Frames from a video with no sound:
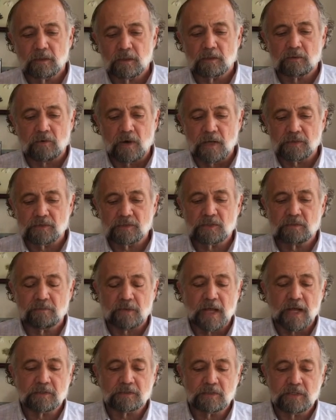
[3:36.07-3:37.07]
across to
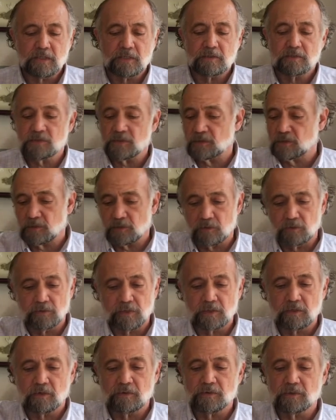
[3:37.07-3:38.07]
black teas, and
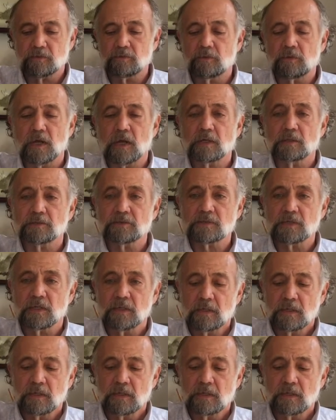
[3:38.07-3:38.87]
including all the oolongs.